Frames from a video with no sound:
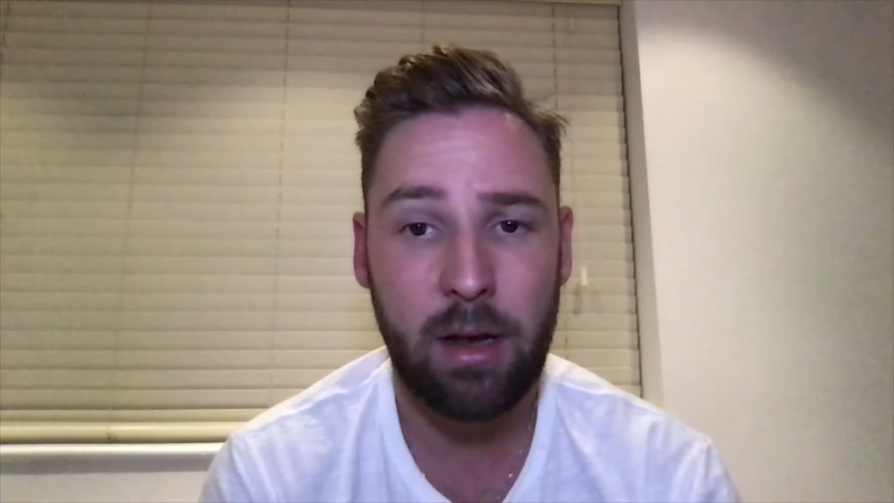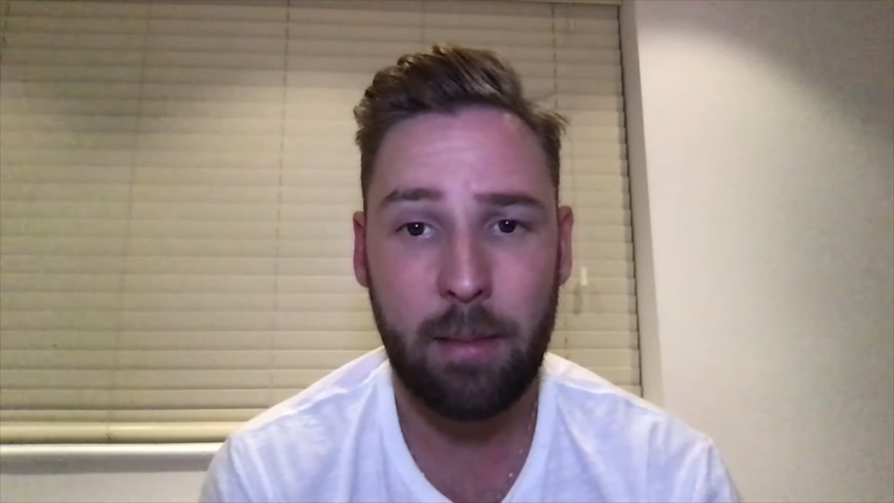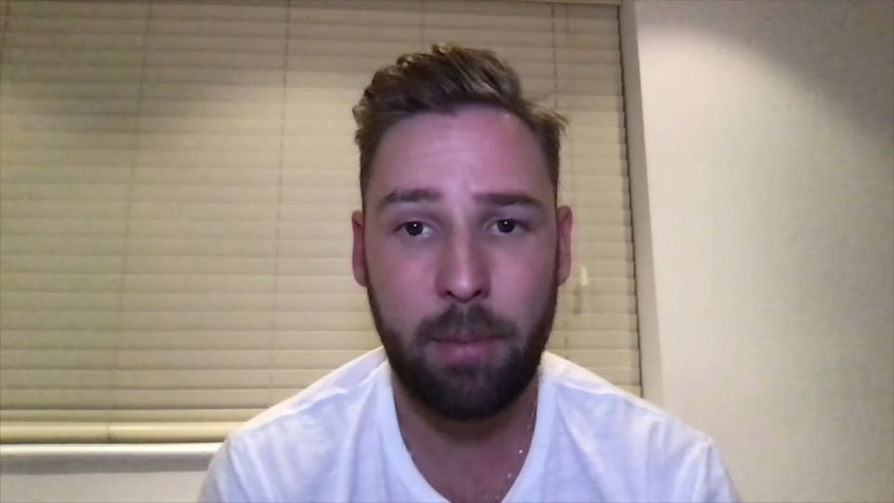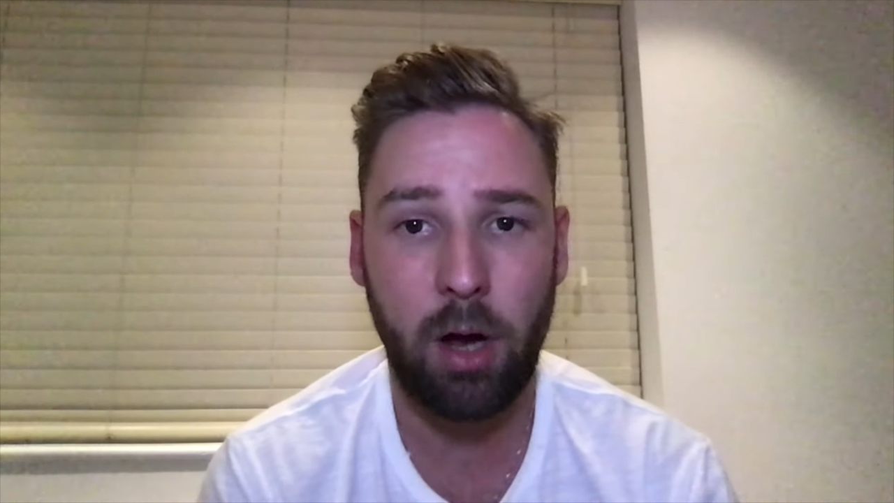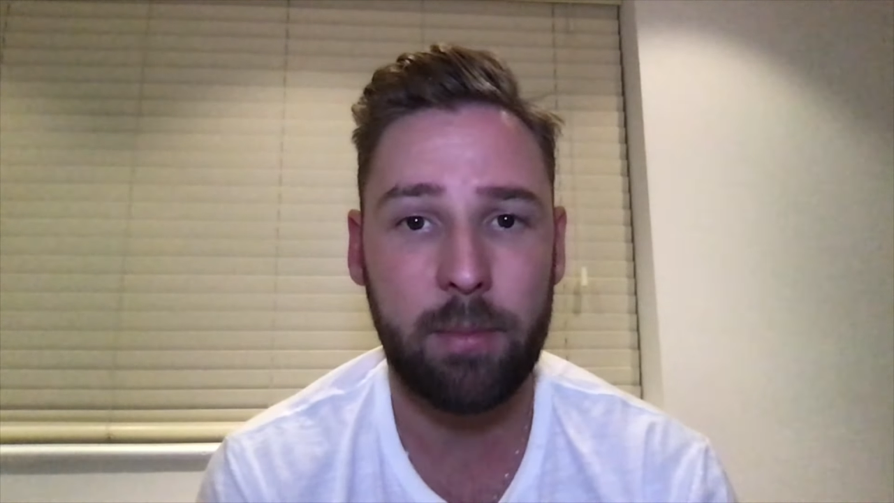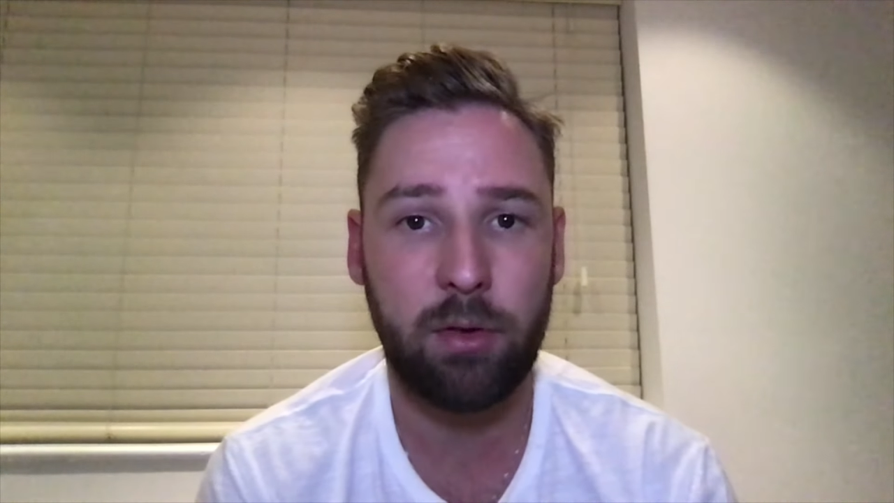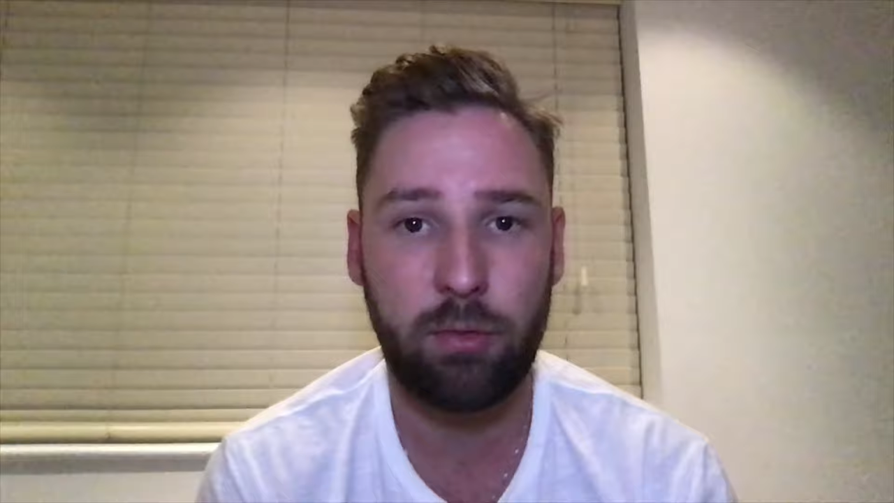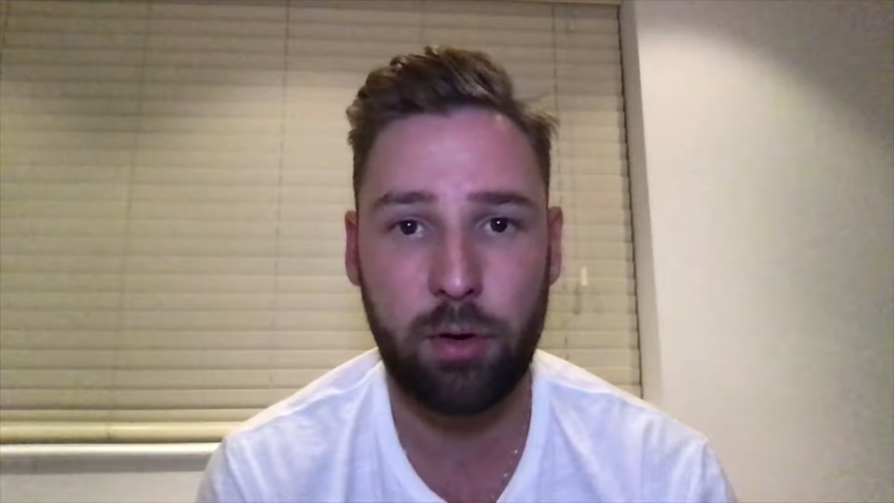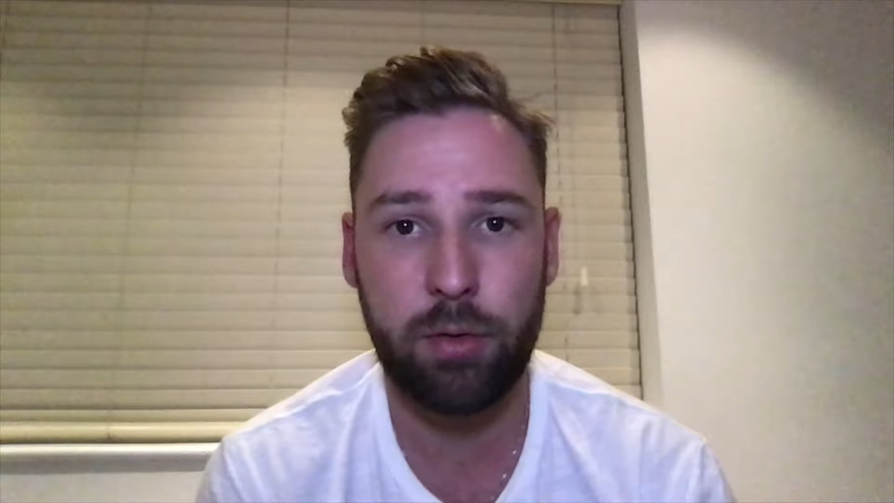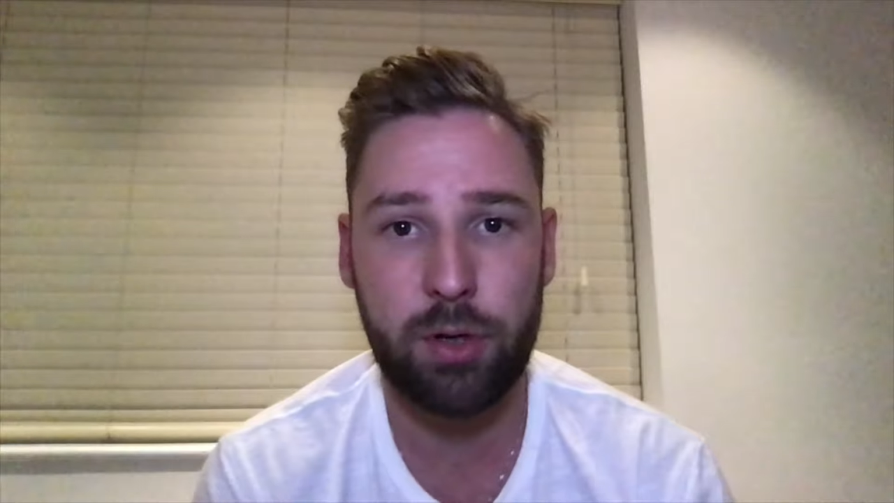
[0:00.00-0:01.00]
piped
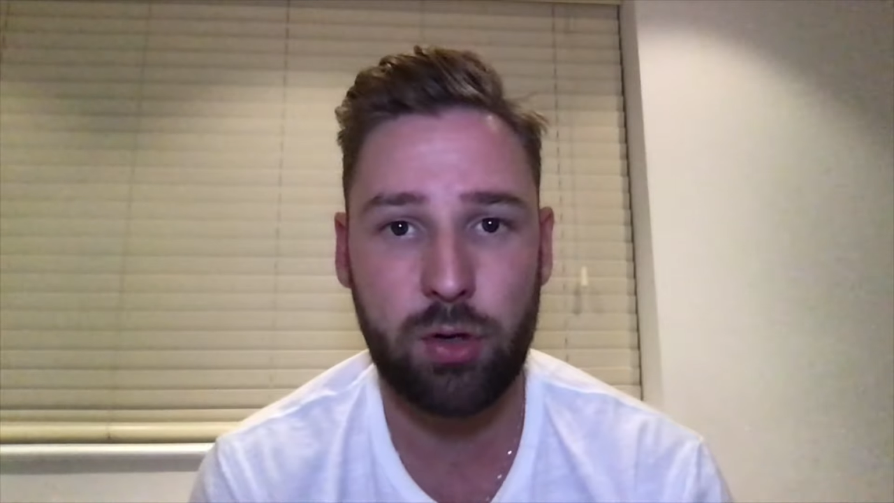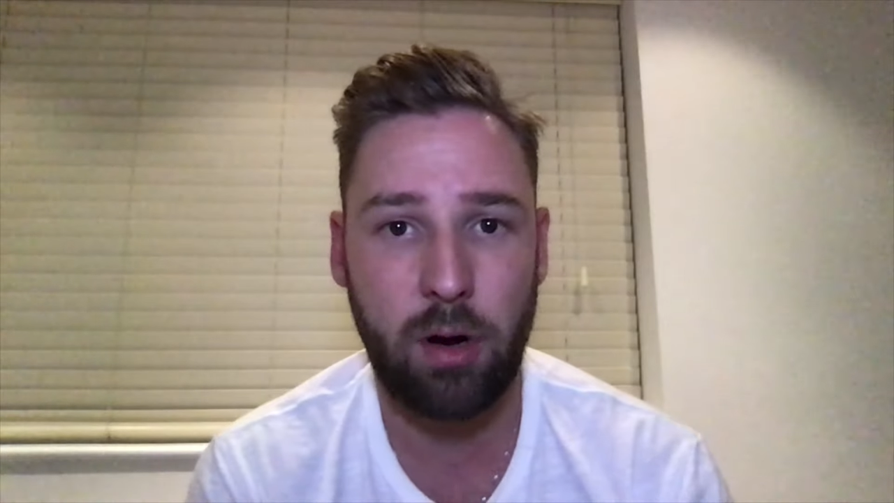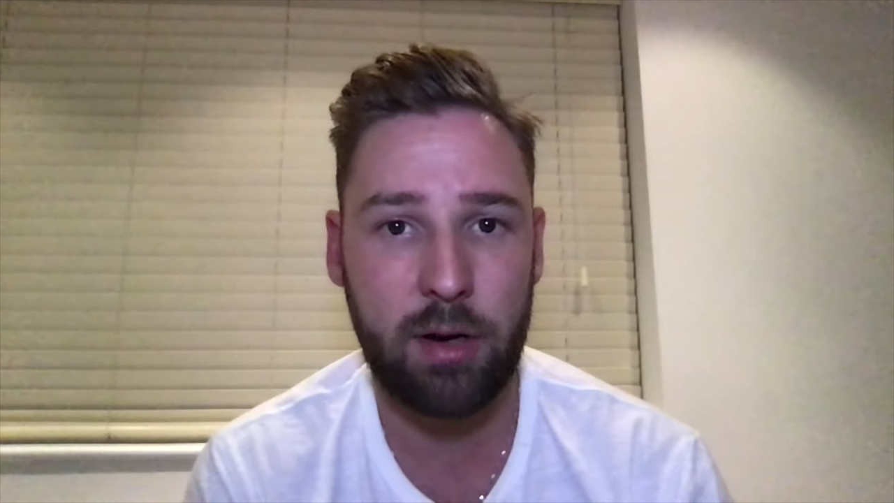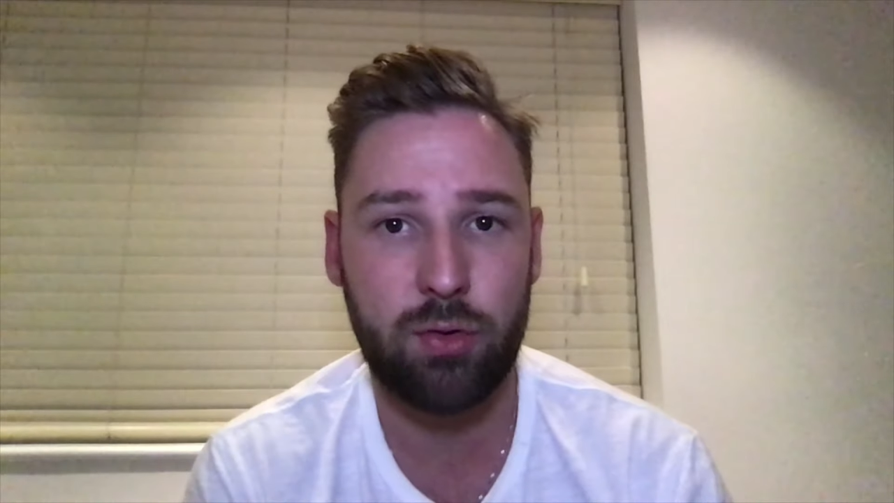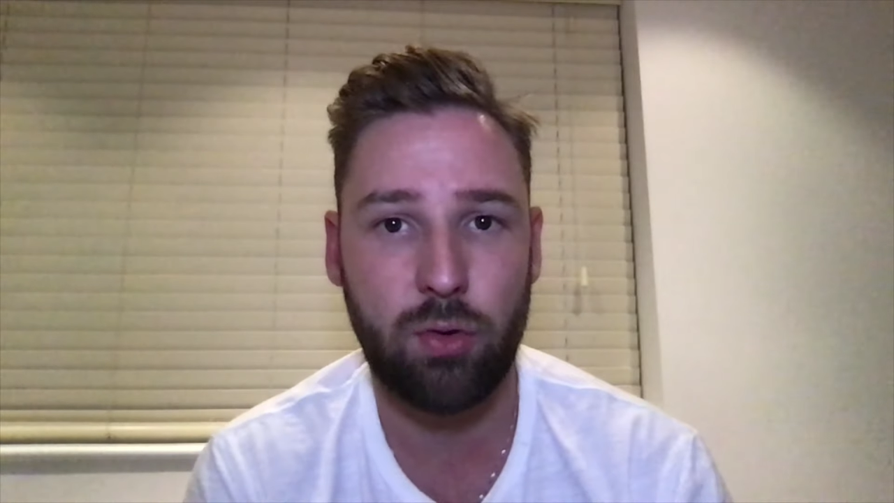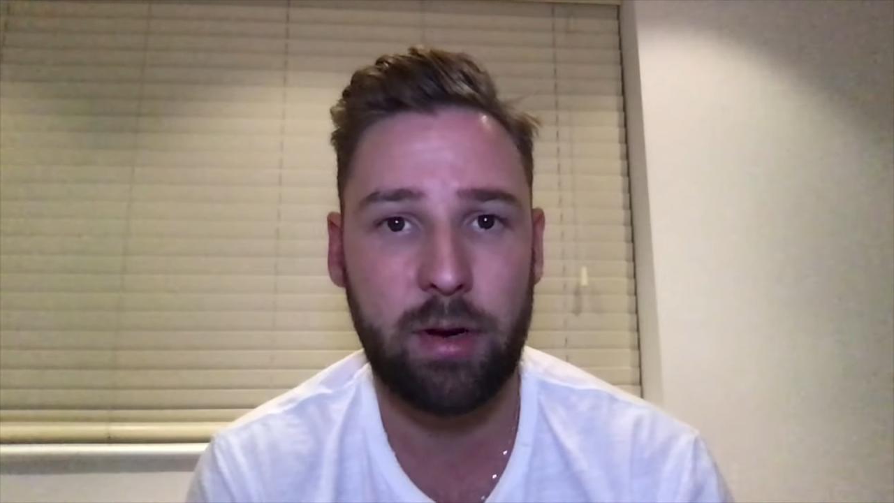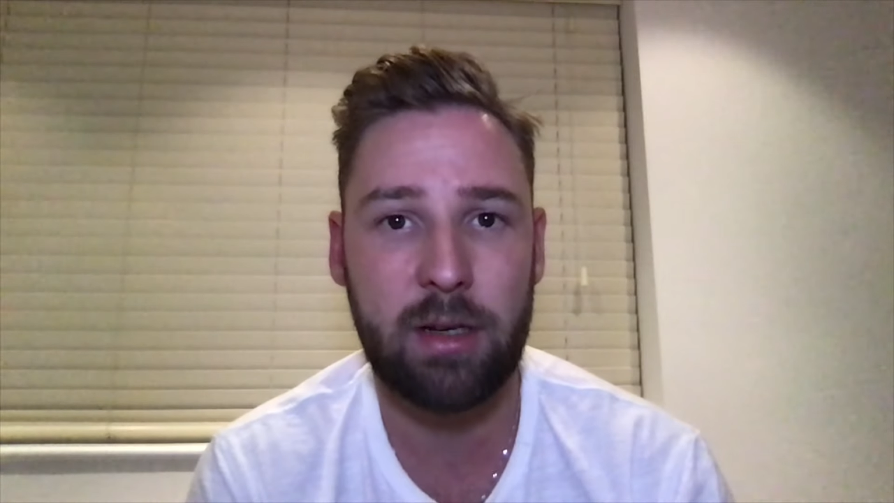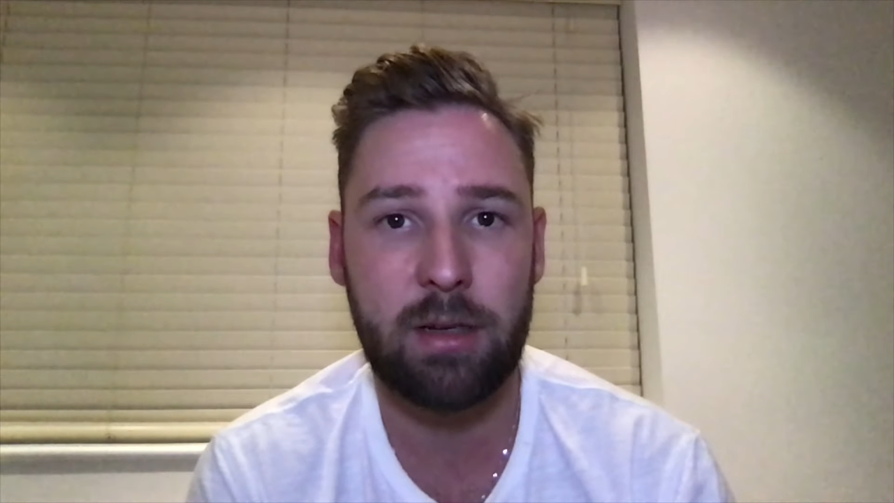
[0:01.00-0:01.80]
through to try and draw in